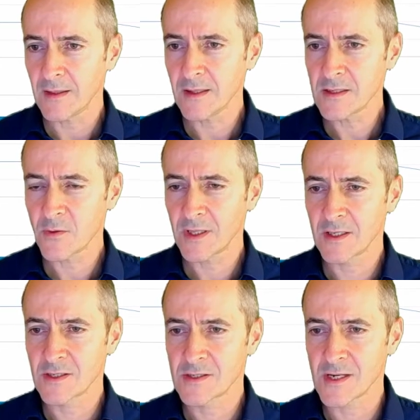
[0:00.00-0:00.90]
Now let's
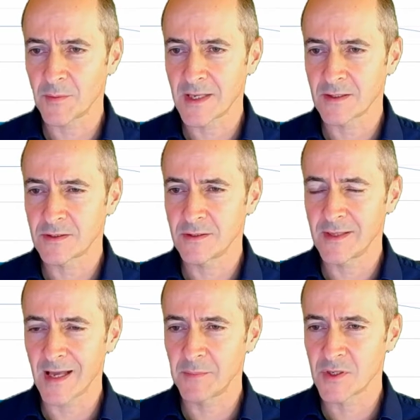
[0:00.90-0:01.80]
quickly jump down to
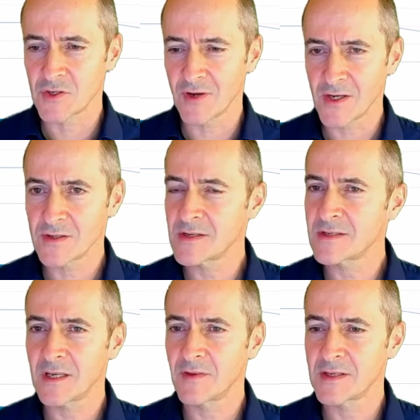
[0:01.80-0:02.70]
the administration to
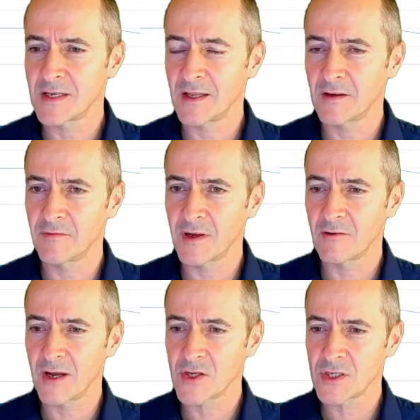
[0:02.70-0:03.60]
see if there's any
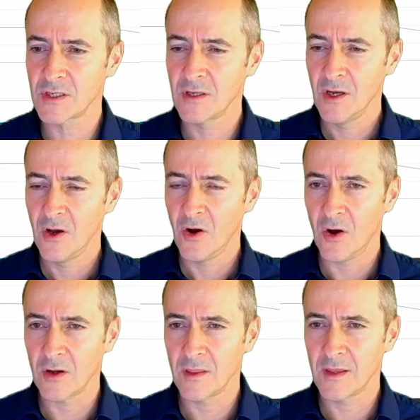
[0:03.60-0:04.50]
configuration
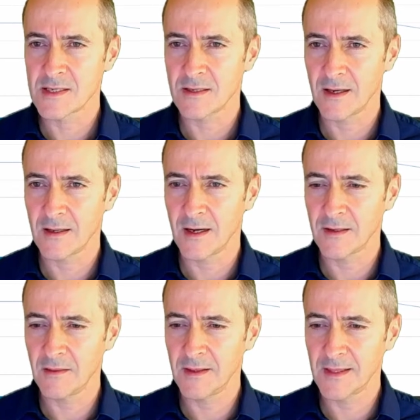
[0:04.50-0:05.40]
on this.
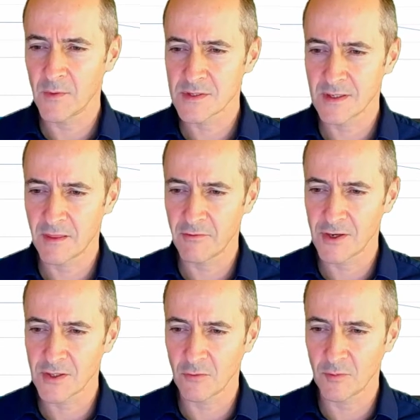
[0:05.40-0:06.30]
I don't think that was a
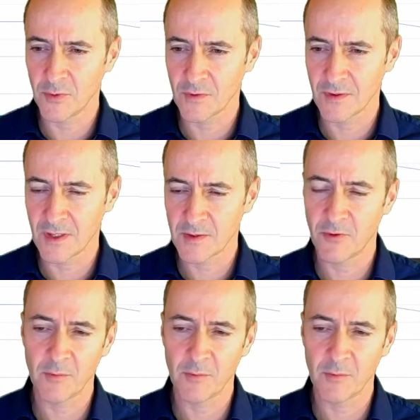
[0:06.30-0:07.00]
threshold report, so there's